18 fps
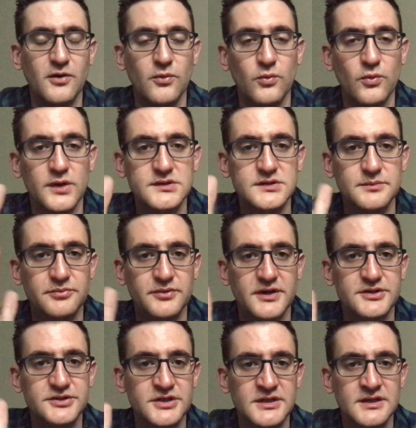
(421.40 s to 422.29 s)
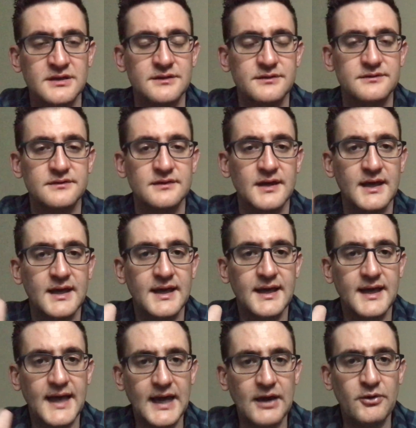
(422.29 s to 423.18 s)
what depression is,
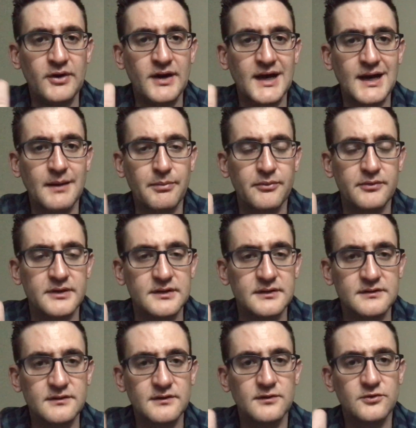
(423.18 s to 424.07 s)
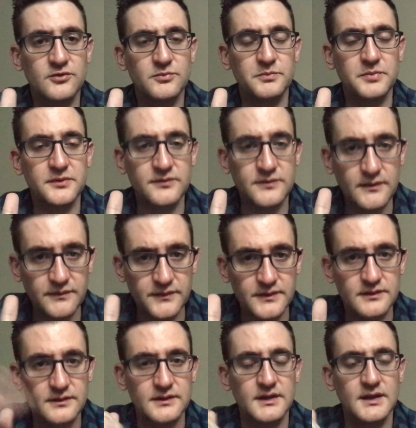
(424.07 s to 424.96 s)
how it operates
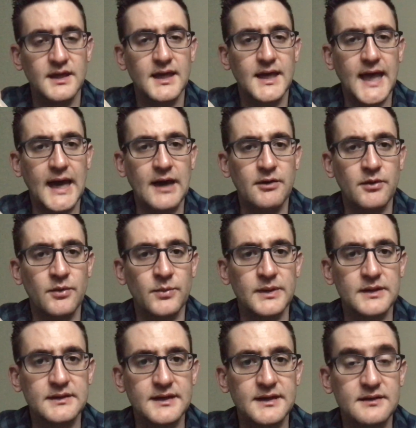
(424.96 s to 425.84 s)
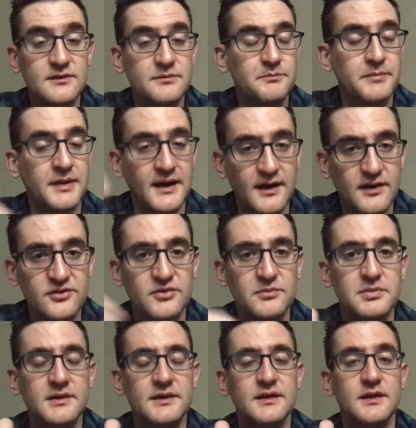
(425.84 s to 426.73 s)
specifically, how it relates
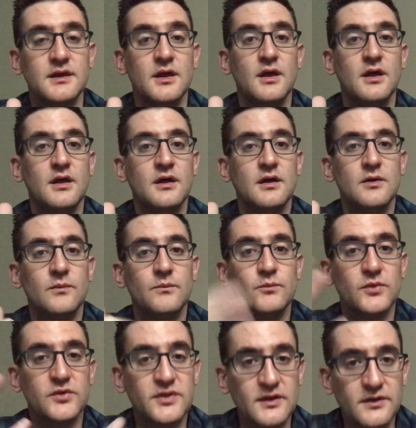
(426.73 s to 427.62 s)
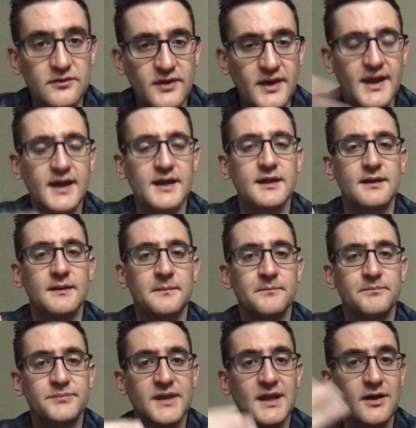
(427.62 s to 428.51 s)
possibly with anxiety,
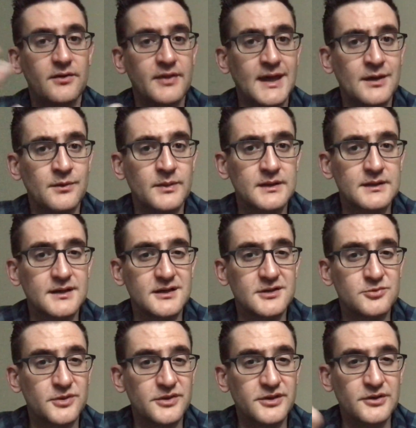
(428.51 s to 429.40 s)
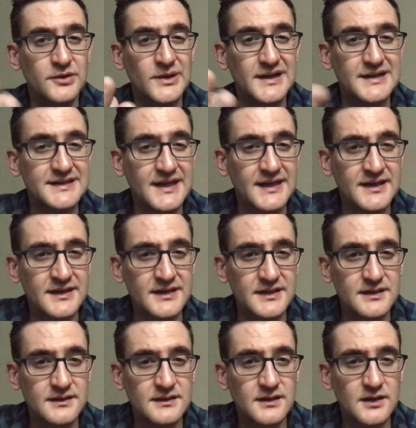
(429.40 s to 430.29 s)
how that relates with your
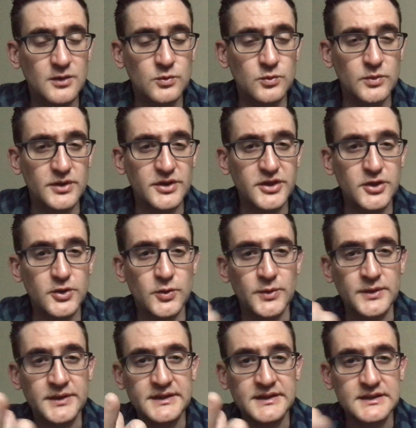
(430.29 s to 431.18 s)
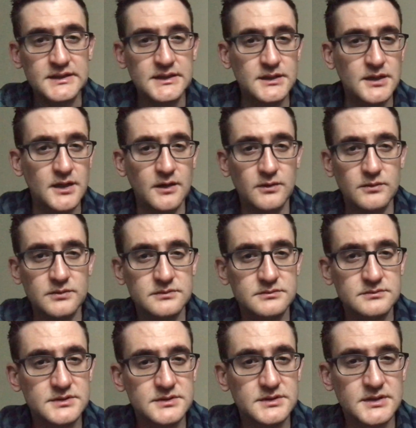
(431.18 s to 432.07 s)
identity, with your ego,
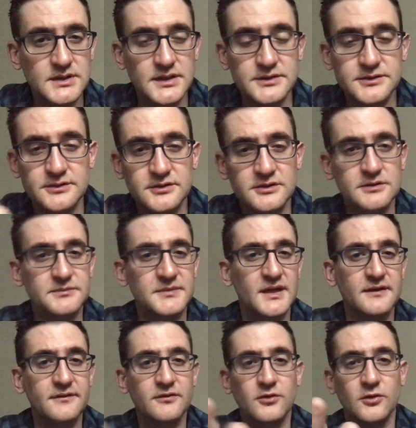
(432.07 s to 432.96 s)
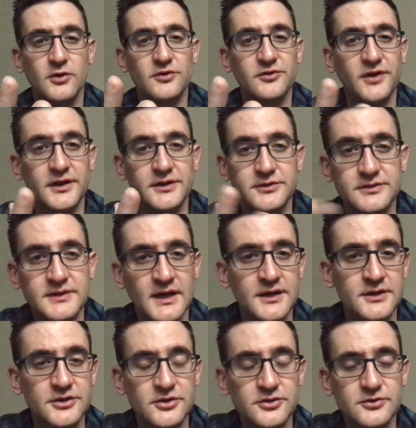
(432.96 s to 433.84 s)
a term that, of course, I do
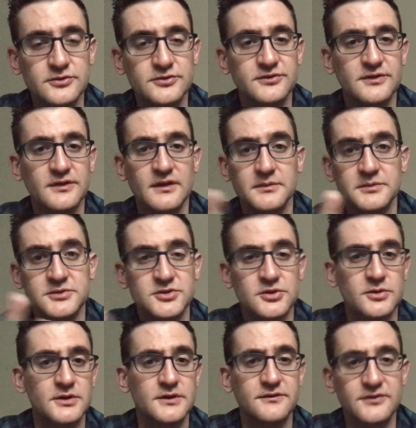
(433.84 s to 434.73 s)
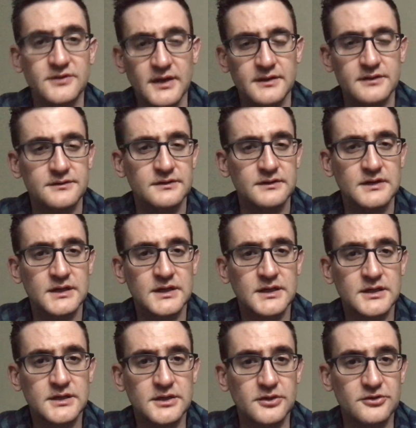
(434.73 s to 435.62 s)
not use in the pejorative sense.
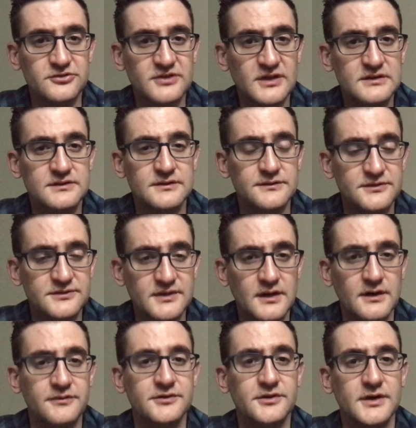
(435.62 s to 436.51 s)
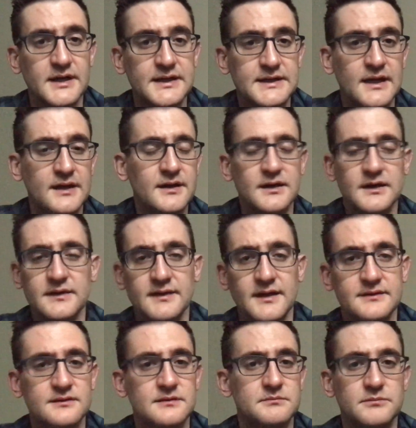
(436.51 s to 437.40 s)
Your sense of self, your identity,
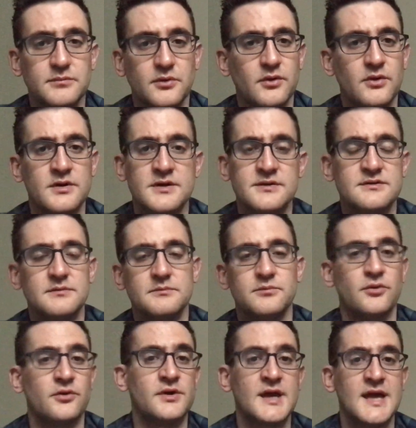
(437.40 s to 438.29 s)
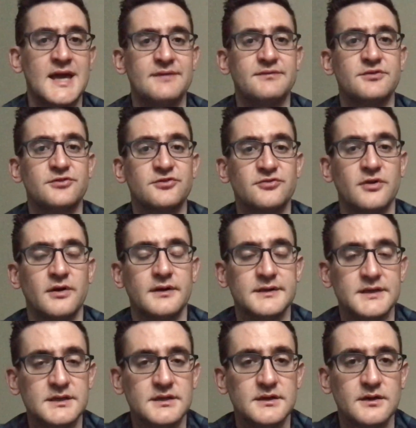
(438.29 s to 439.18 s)
that's important. It's important to have a strong
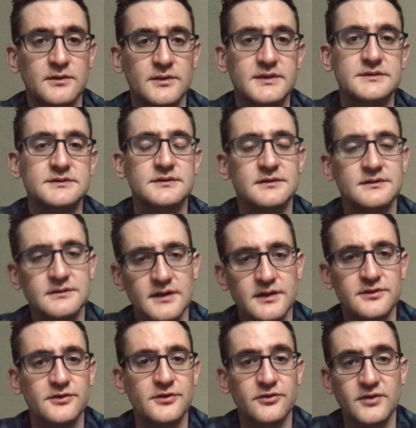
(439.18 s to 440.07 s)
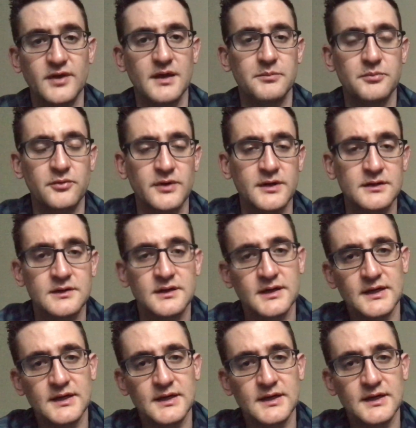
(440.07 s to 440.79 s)
ego. And another side point,